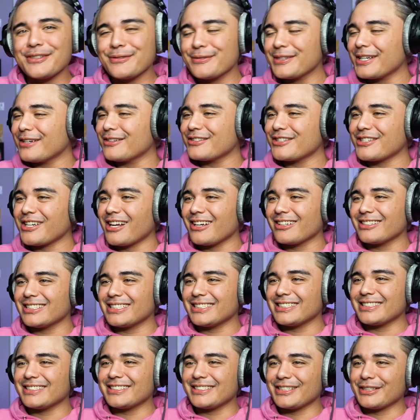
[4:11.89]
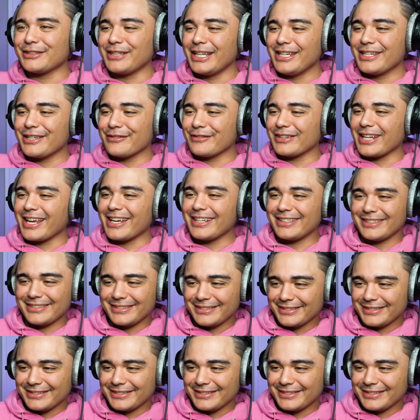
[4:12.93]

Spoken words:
to rail shotgun, so thank you for that.